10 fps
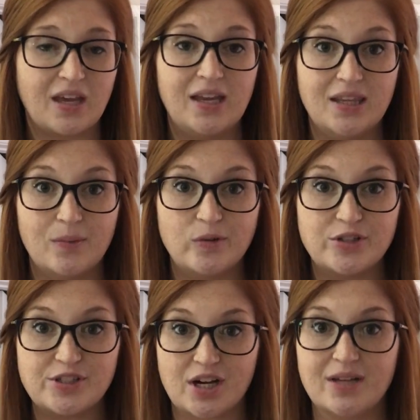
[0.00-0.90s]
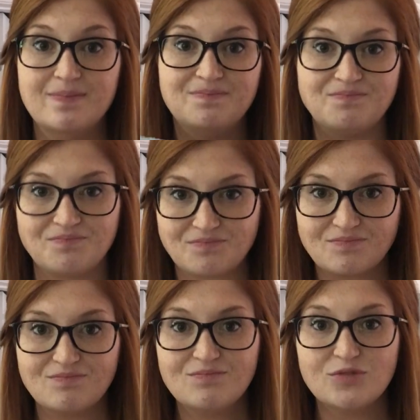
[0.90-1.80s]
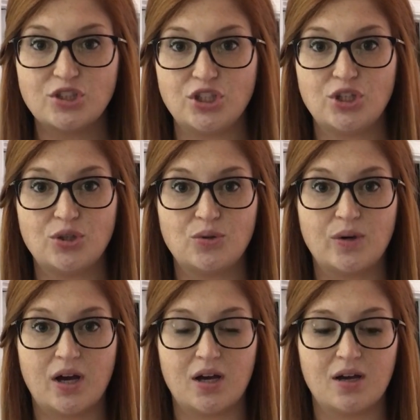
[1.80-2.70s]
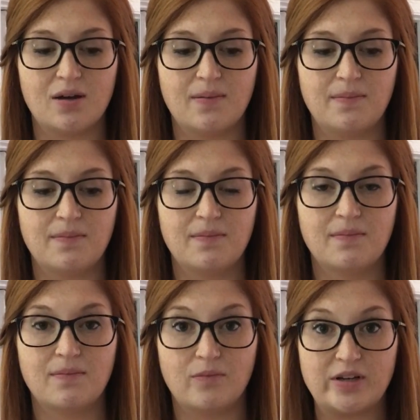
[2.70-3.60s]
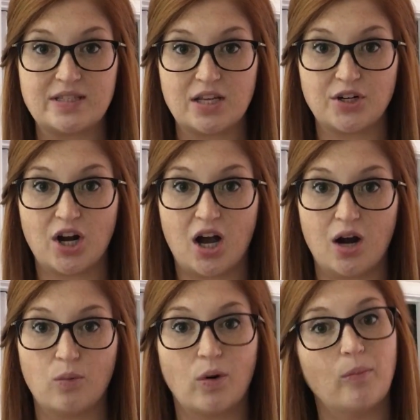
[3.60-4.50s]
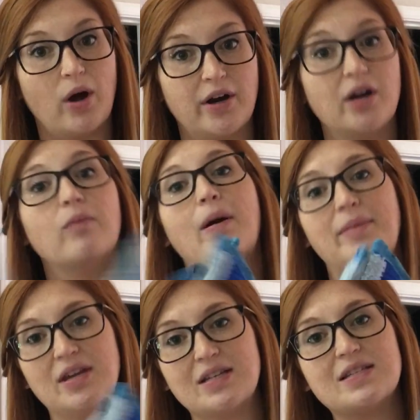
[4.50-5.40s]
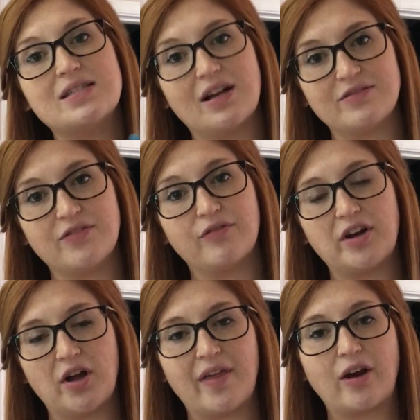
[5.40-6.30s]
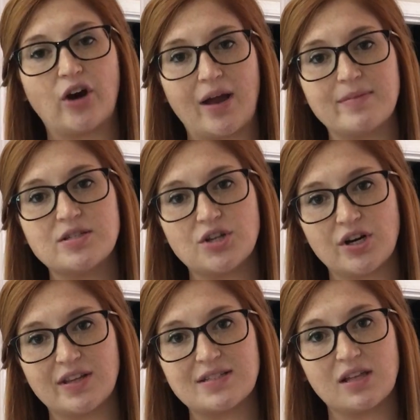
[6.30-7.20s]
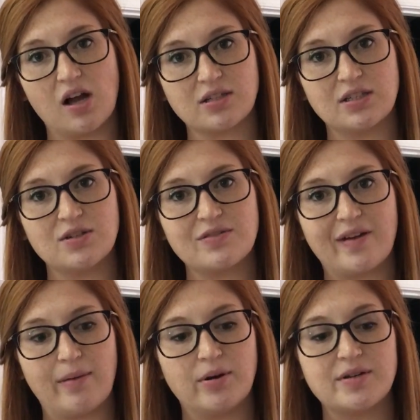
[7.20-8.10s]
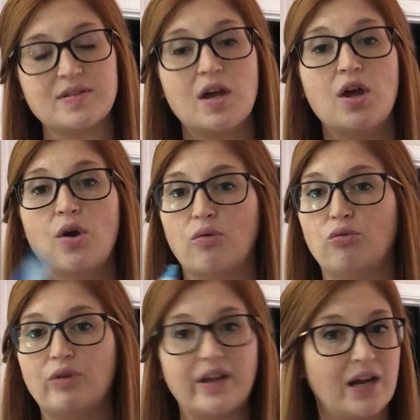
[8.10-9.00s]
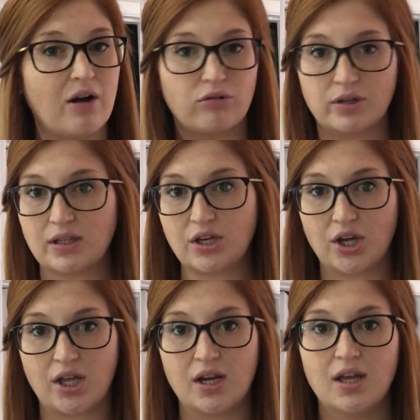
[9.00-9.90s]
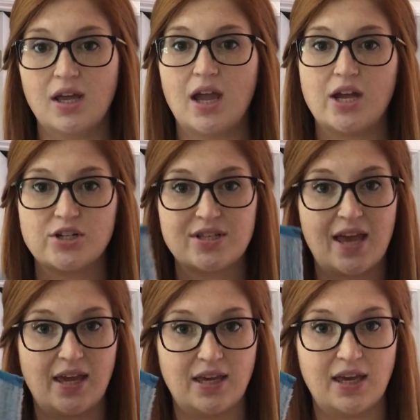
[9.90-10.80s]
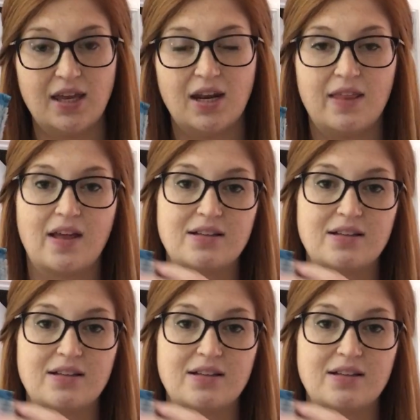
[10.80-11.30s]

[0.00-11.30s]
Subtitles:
And then when you're done, you rinse it under hot or warm water, rub it against itself to free all that grime and dirt that's locked in those fibers, wring it out really good, and just hang it, and